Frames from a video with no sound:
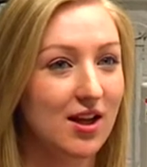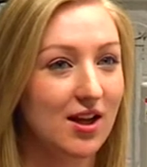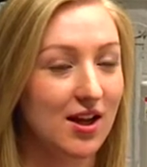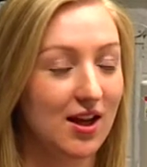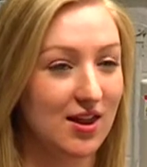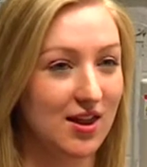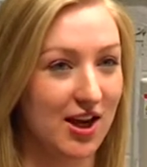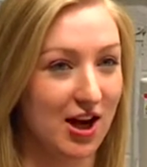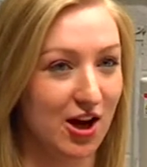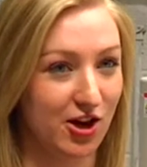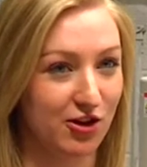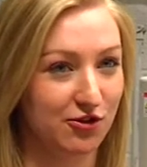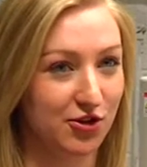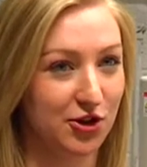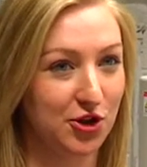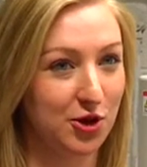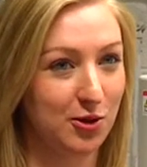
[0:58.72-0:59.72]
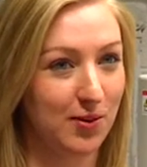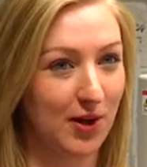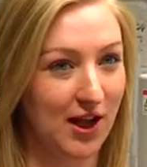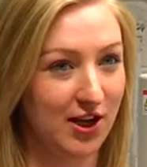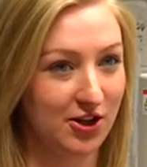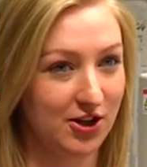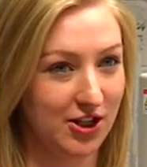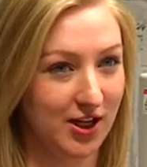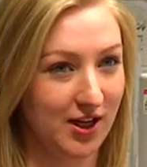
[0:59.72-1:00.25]
in the area of renewable
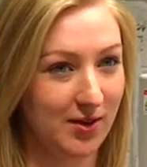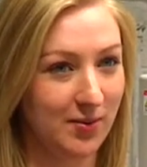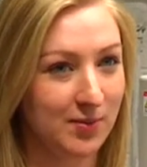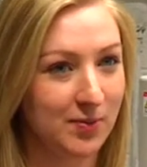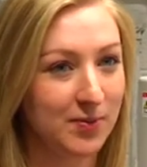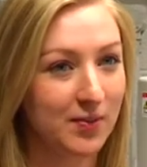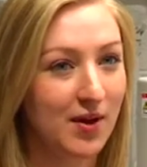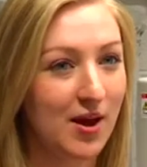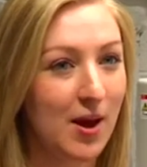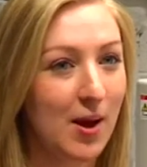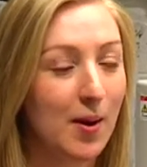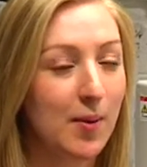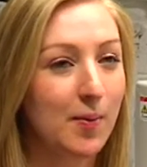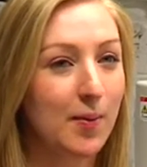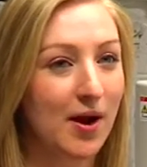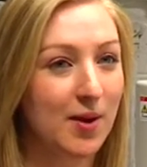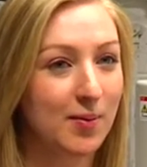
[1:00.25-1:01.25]
energy. My